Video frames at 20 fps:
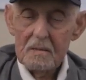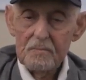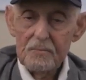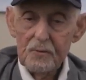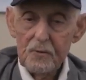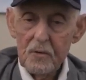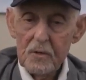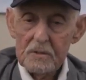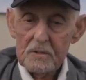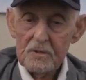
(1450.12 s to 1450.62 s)

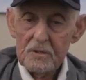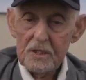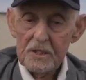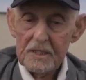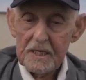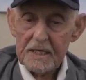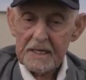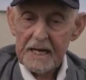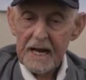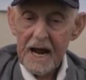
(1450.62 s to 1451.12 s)
brought to
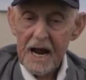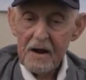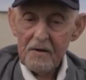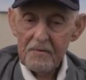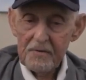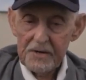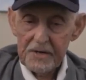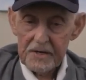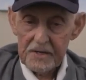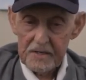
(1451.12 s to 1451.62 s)
the
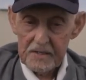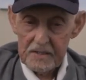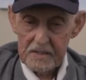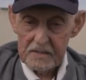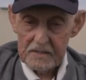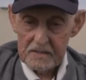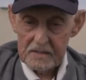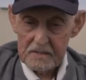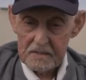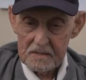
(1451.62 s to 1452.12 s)
carrier
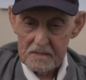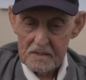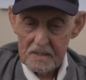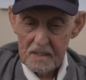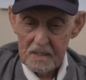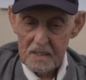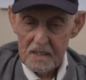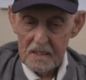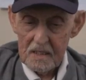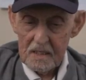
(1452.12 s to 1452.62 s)

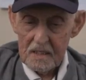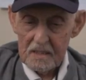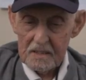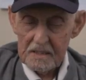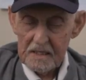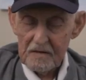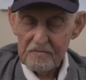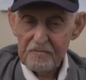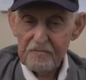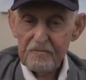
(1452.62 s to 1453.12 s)

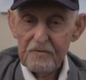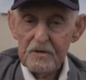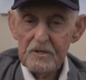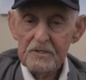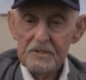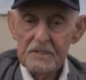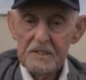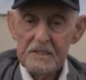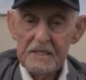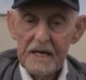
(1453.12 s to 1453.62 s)
that
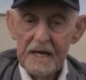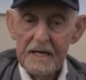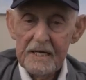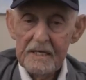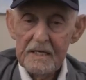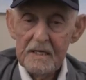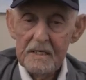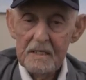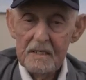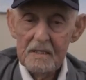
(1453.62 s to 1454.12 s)
first
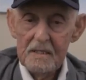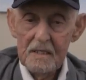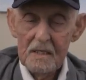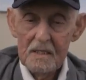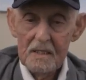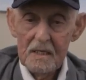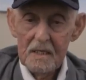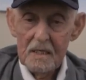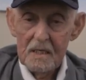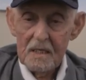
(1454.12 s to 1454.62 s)
day
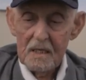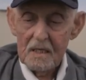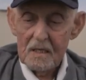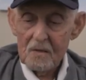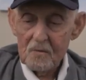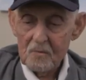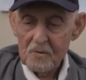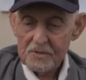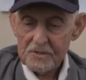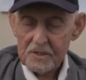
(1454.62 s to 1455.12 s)

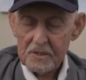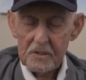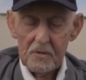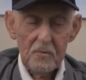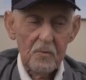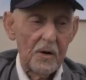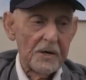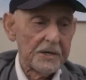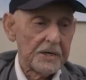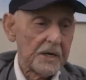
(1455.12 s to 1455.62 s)
was an
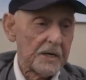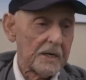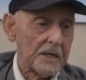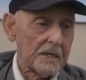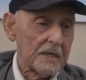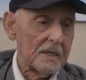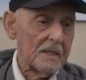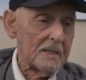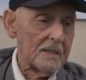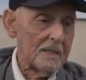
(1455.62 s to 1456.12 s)

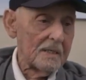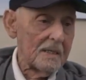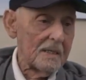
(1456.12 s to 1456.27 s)
awakening.